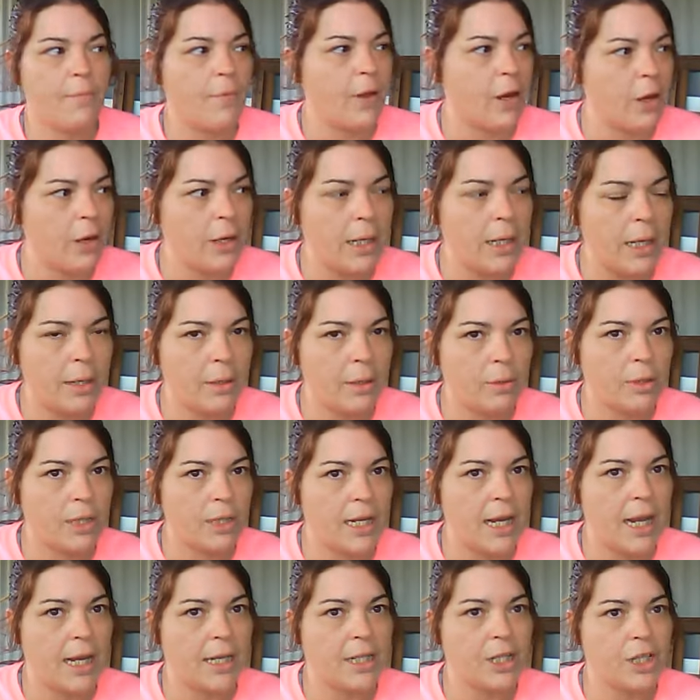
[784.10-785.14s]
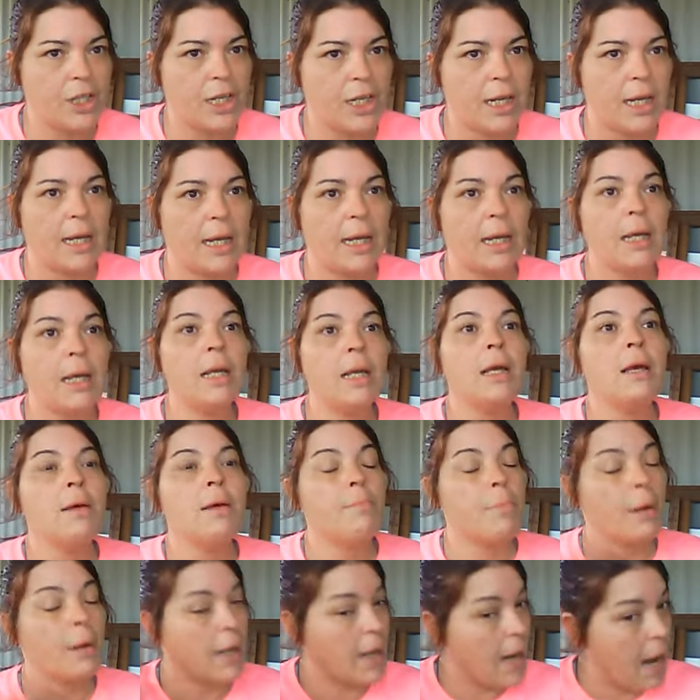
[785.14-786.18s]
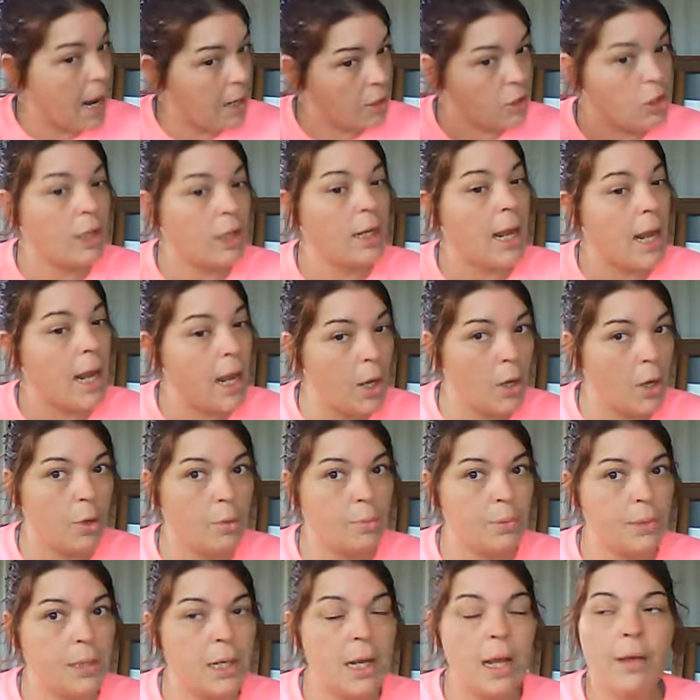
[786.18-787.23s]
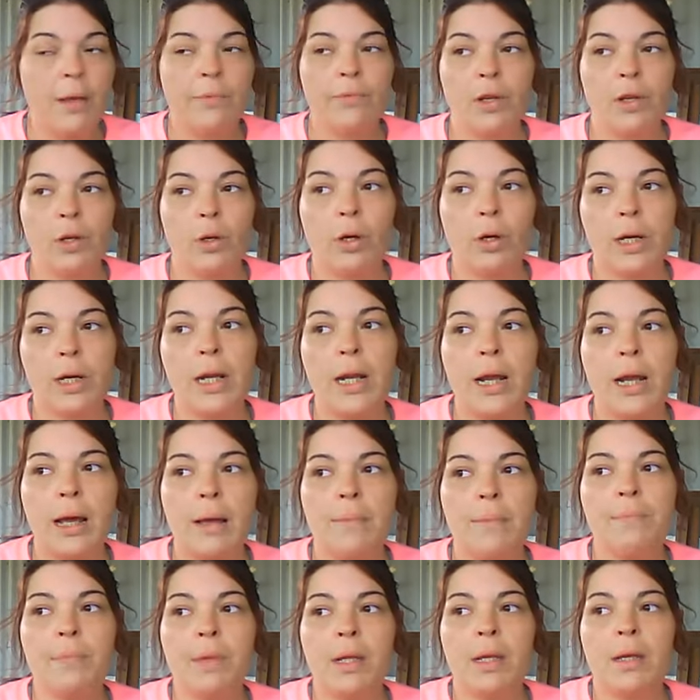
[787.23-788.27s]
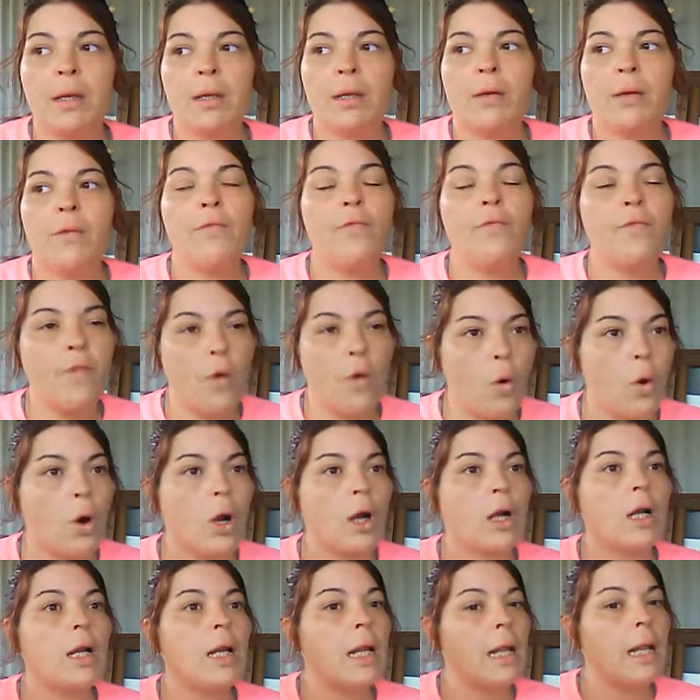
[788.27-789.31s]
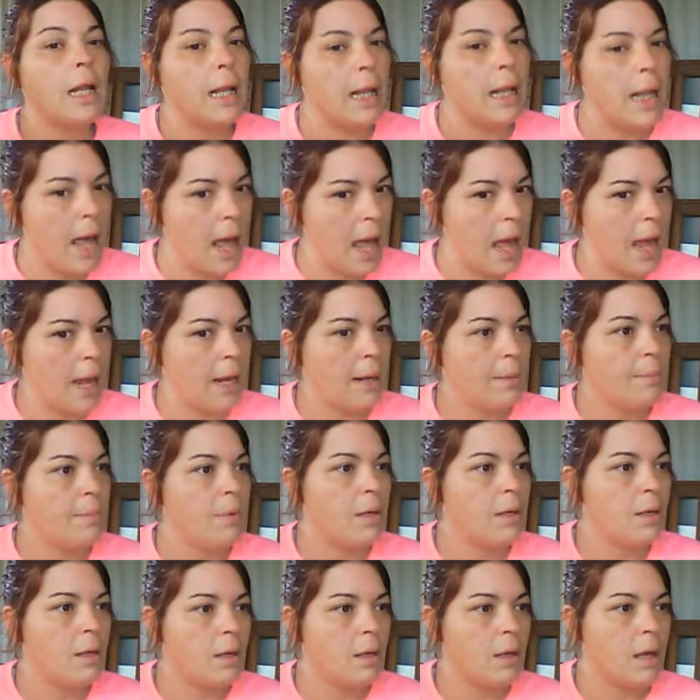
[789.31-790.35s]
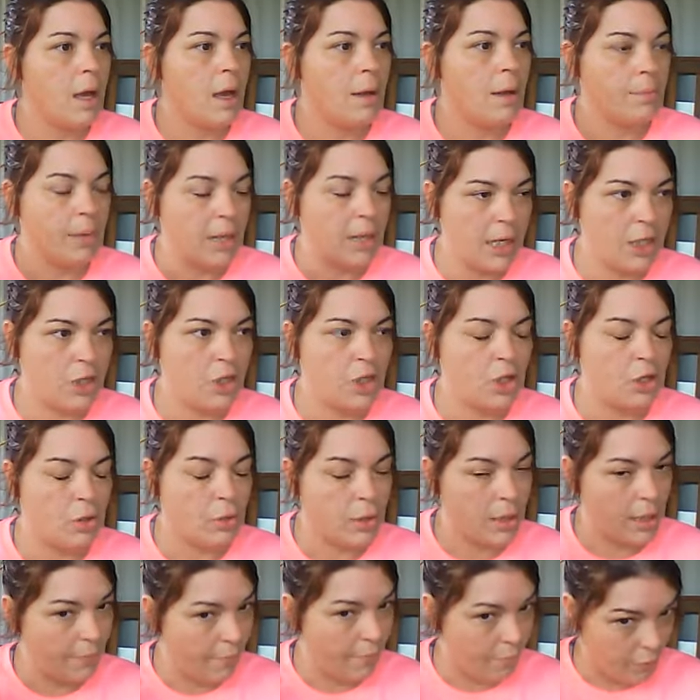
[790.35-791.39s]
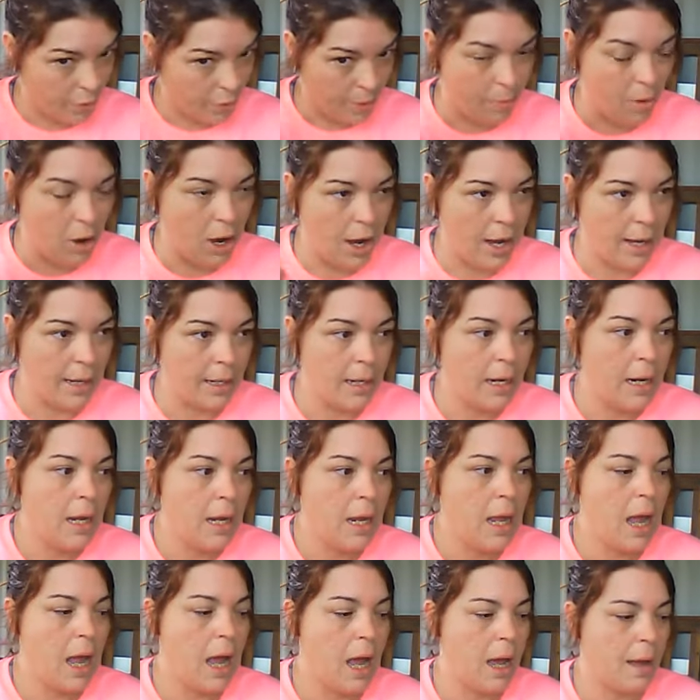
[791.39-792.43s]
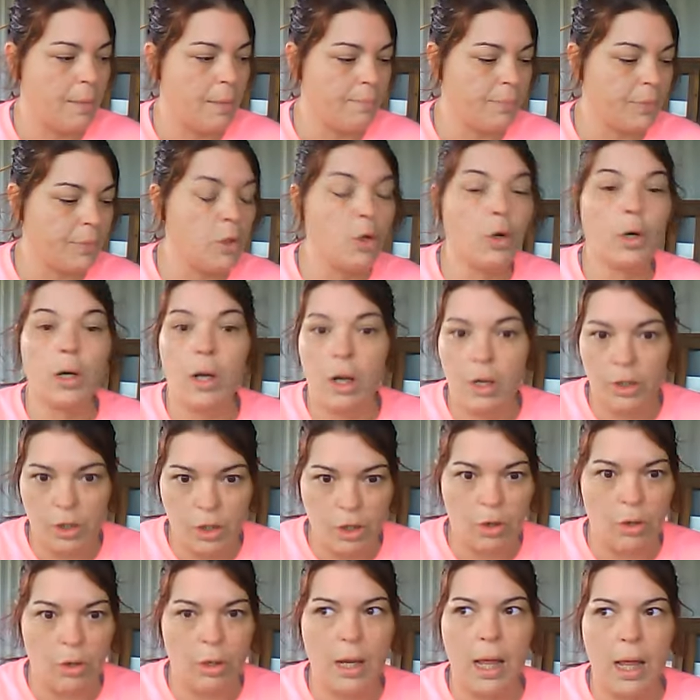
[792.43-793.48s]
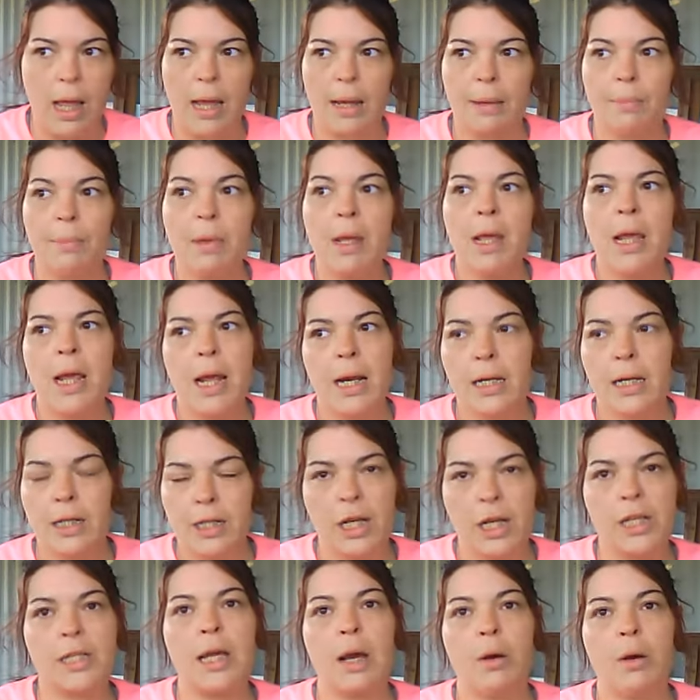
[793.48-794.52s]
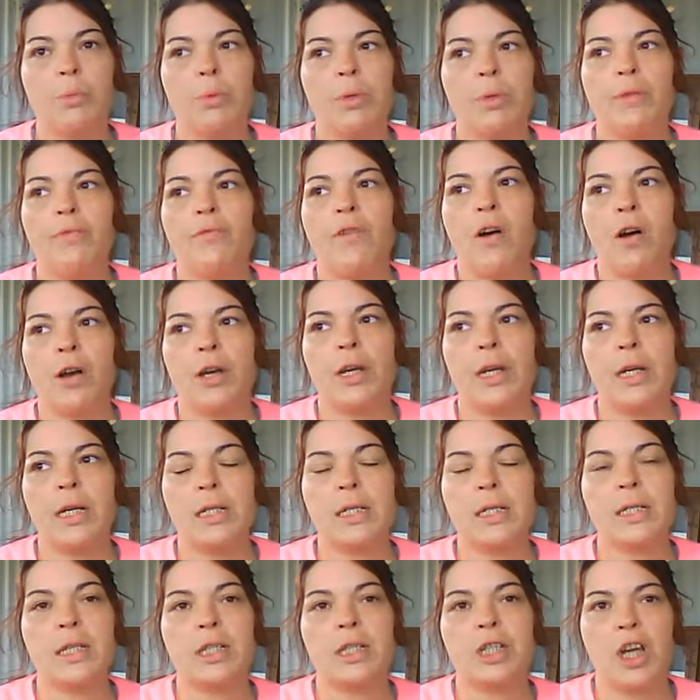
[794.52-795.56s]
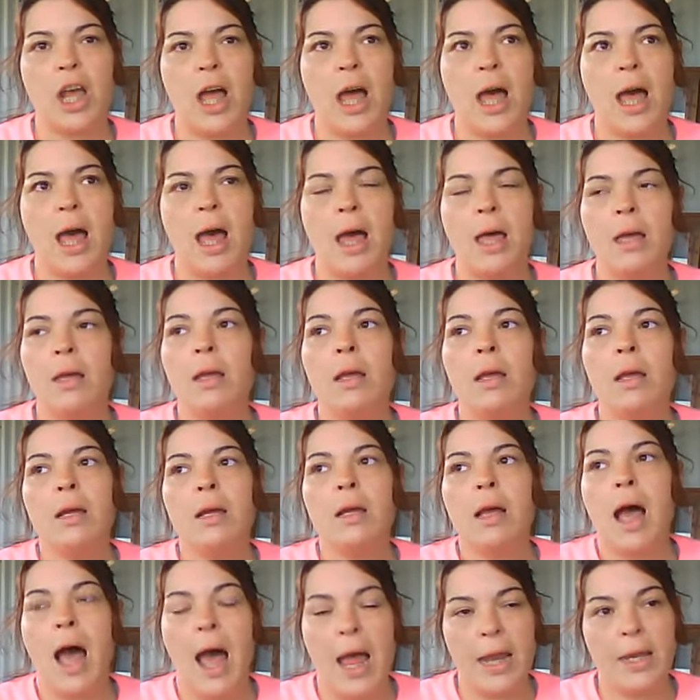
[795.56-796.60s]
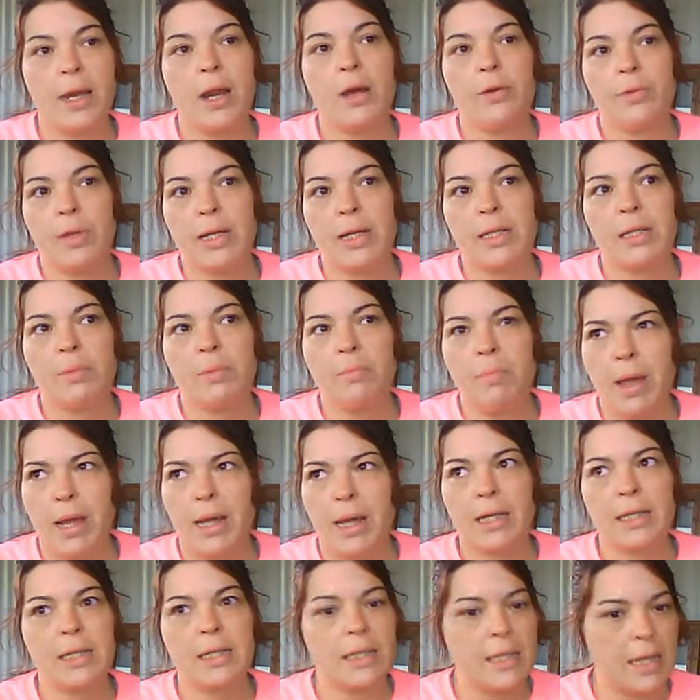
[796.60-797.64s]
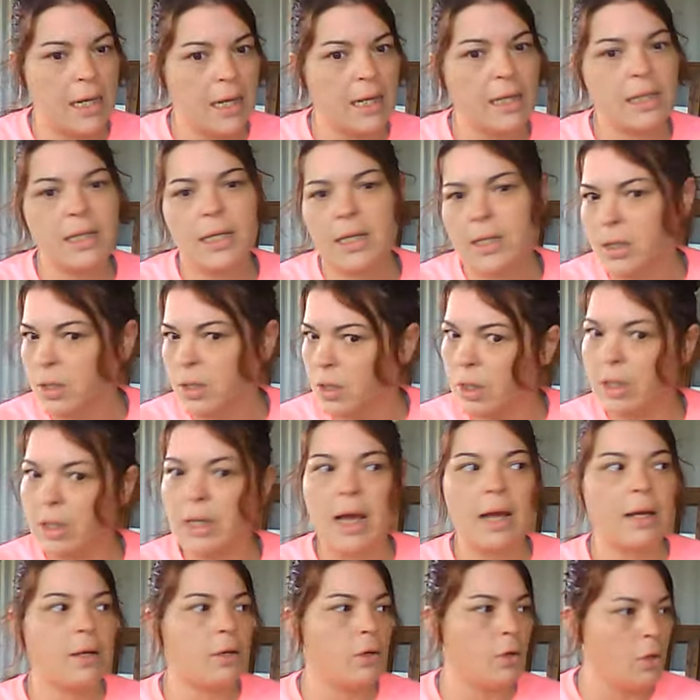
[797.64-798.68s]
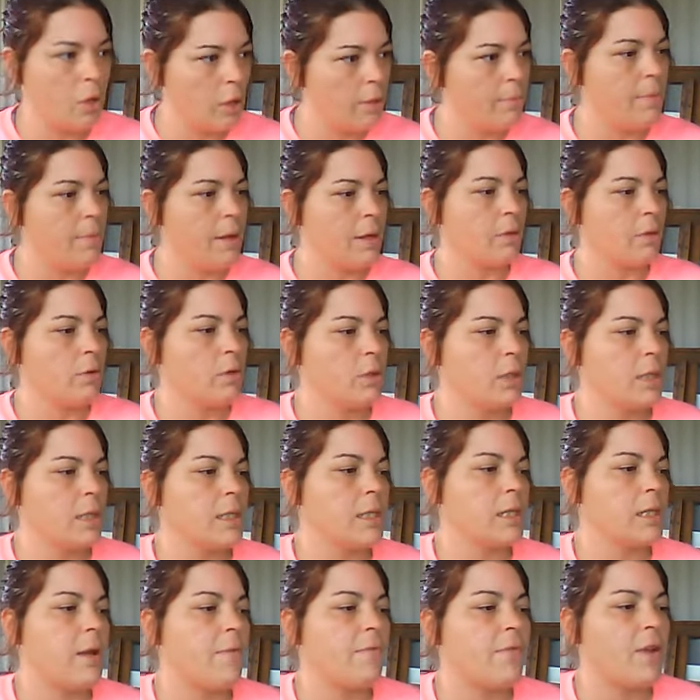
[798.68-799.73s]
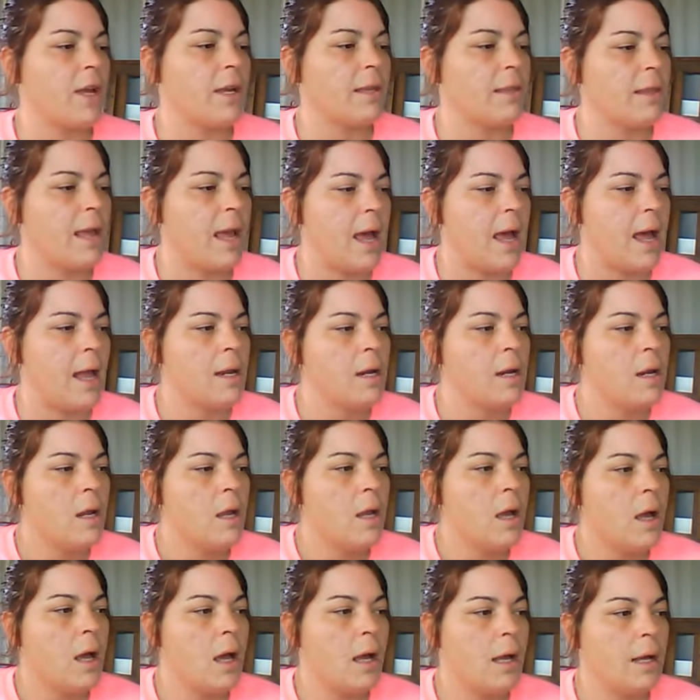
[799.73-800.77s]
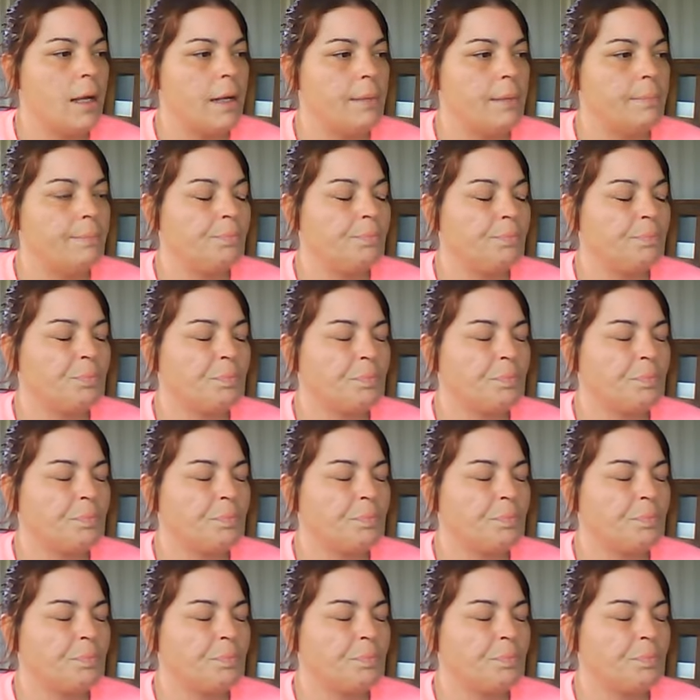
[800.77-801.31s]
very little THC but it actually helps if you look it up for Lyme um, issues for the brain um, neurological Lyme and it does help with the fogginess the chai I know that's omega-6. It's got good minerals and stuff like that. Um,